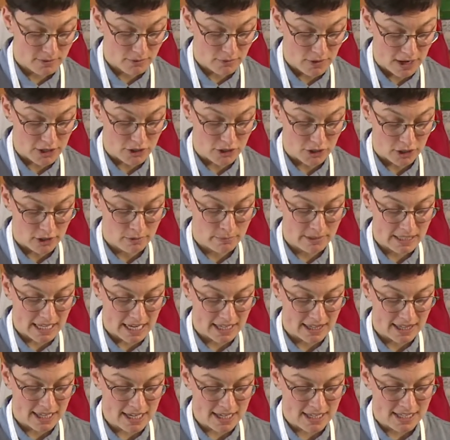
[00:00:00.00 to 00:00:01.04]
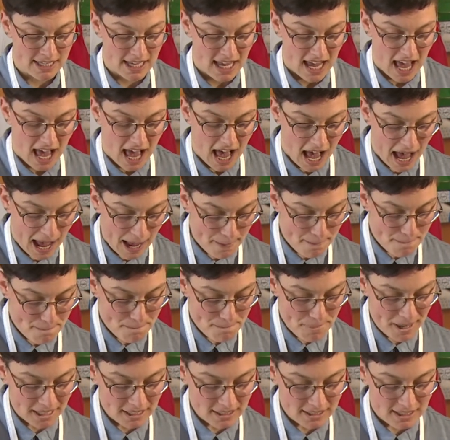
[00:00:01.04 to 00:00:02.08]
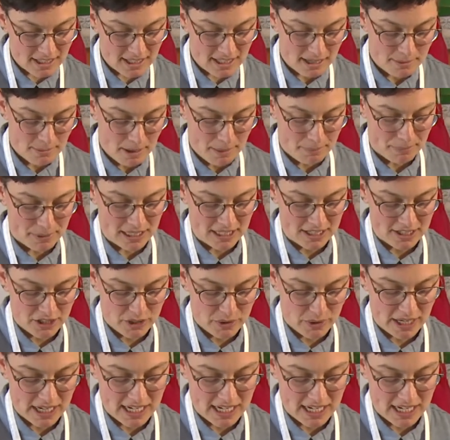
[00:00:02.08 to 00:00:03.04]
fresh herbs like this, I bundle them up into a